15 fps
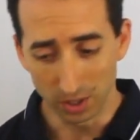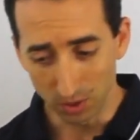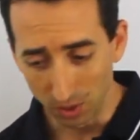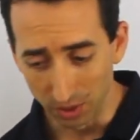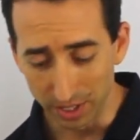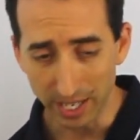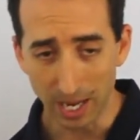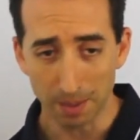
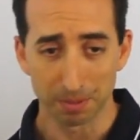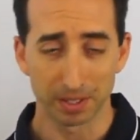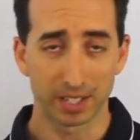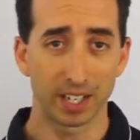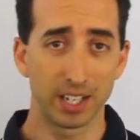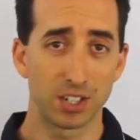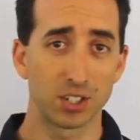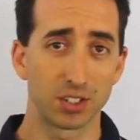all the
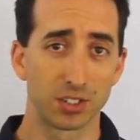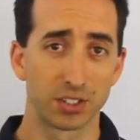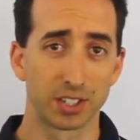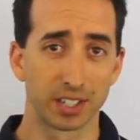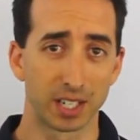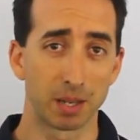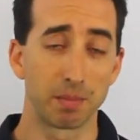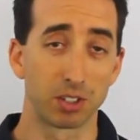applications
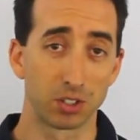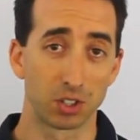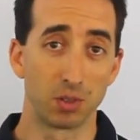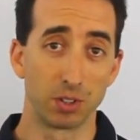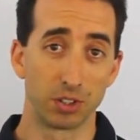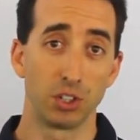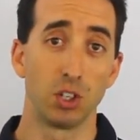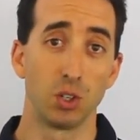that are coming through
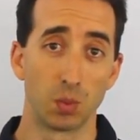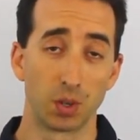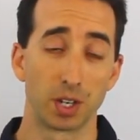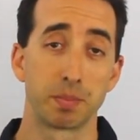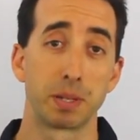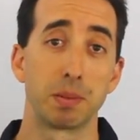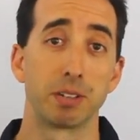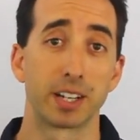with you, what
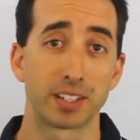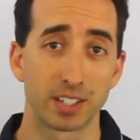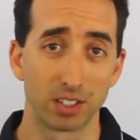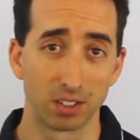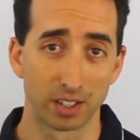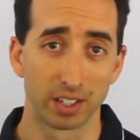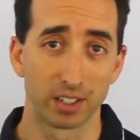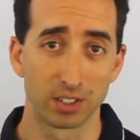are people actually
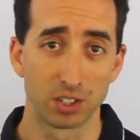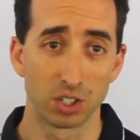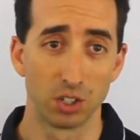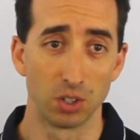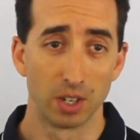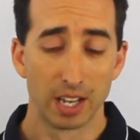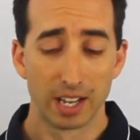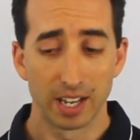looking to
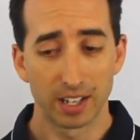do?